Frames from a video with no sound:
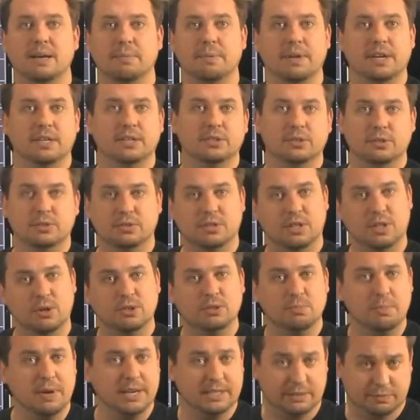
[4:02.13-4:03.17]
I'm going to choose
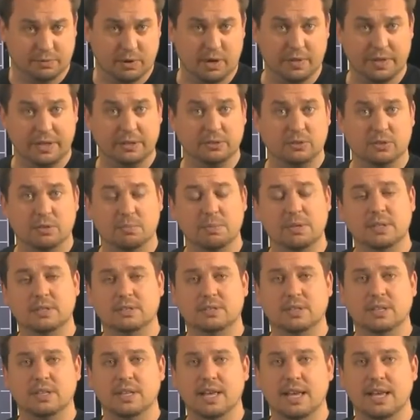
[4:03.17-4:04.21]
close mics for all the
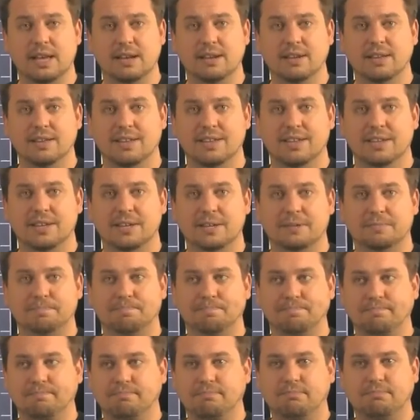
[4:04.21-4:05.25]
instruments. And then,
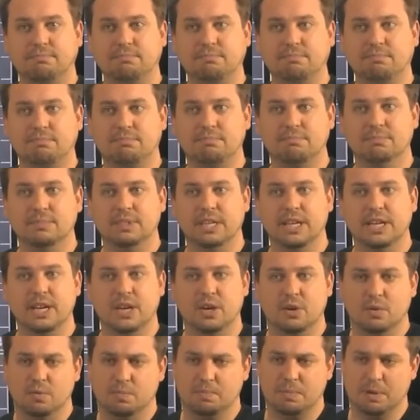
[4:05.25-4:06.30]

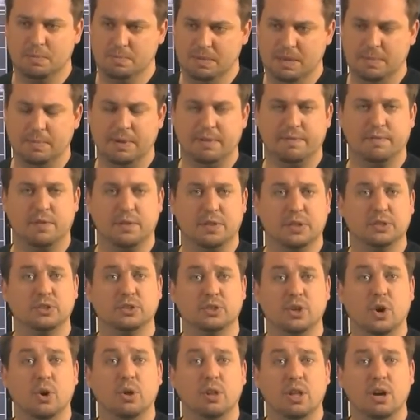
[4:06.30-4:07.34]
but maybe for the
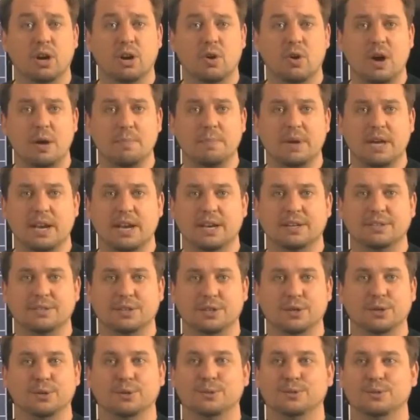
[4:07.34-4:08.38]
solo, I'm going
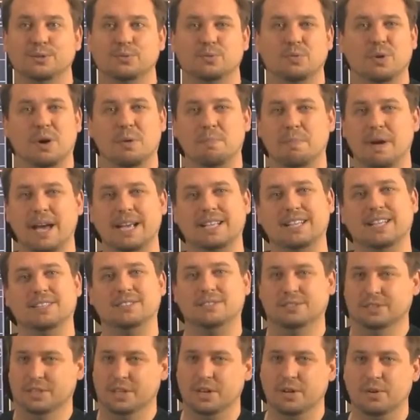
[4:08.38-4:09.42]
to use a mic
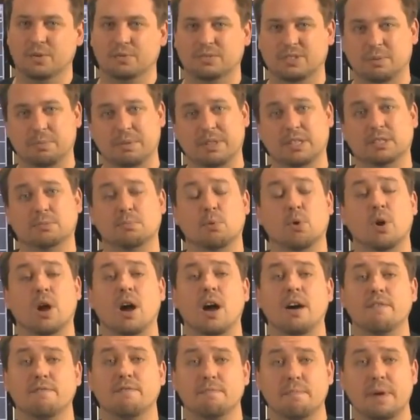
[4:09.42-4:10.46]
that's, something that's more
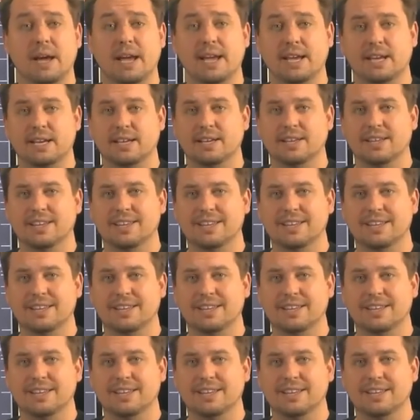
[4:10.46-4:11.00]
off mic.